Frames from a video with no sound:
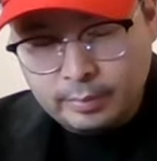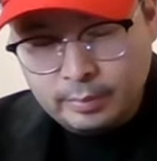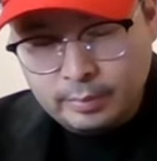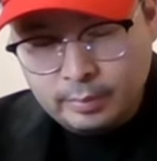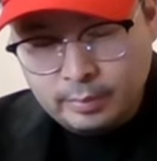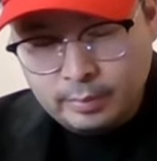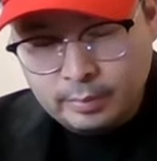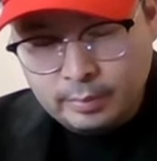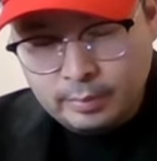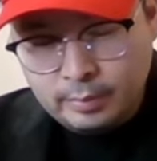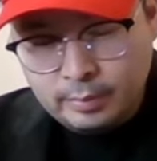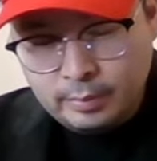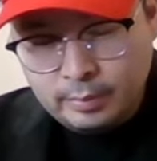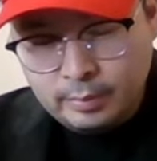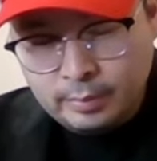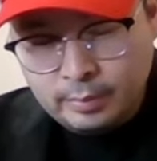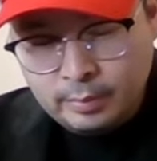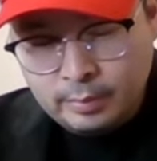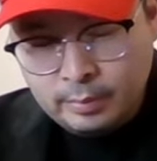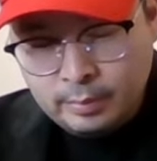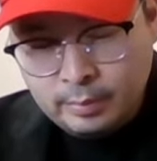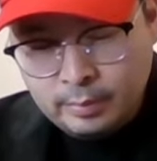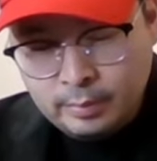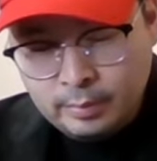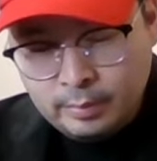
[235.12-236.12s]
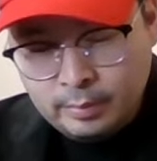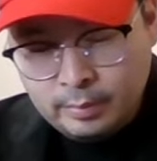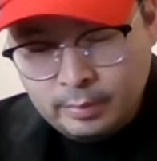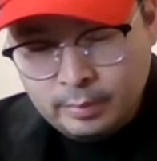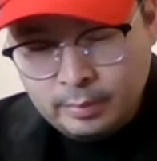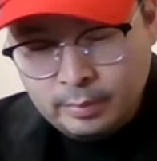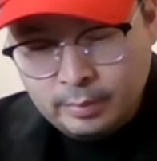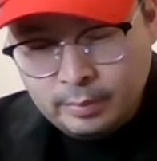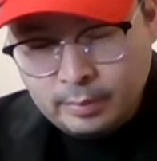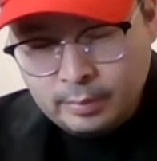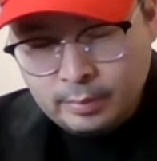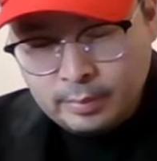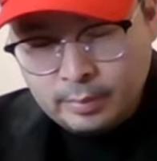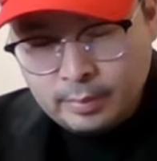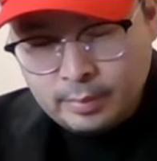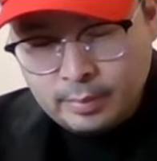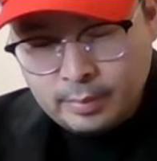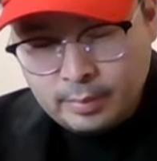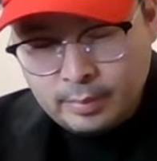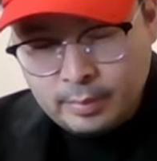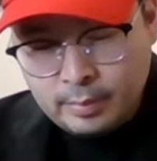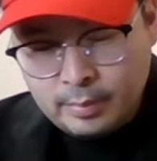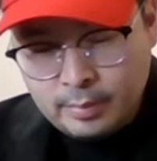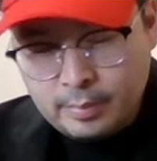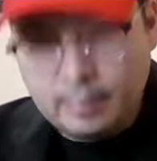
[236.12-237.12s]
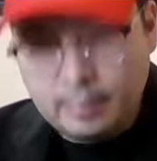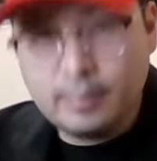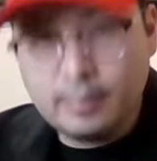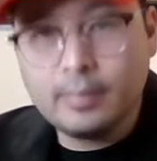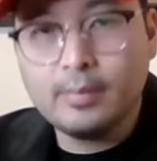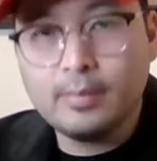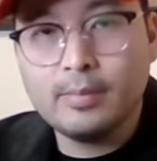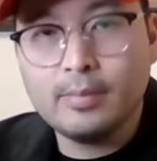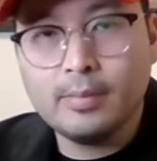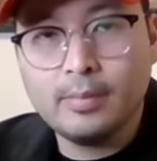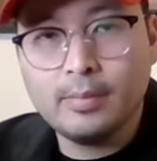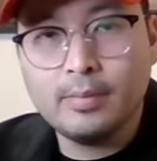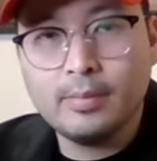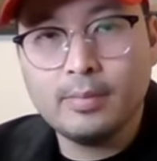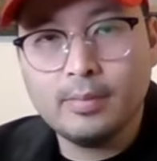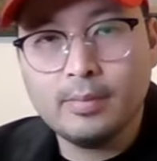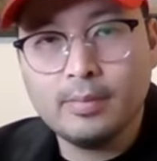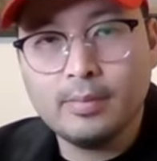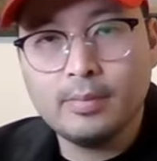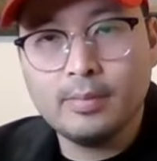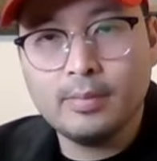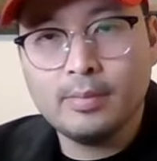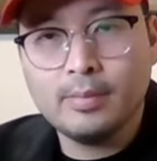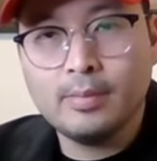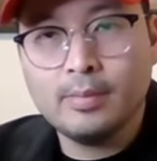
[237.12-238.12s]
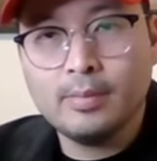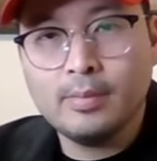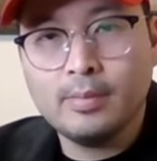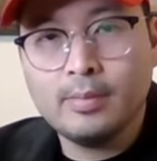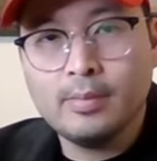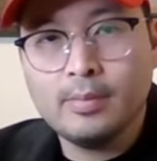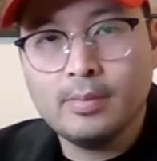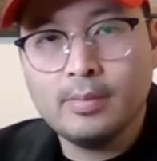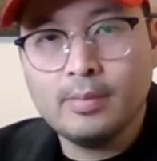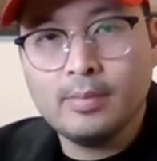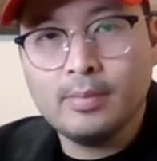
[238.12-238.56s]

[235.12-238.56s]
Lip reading: (not speaking)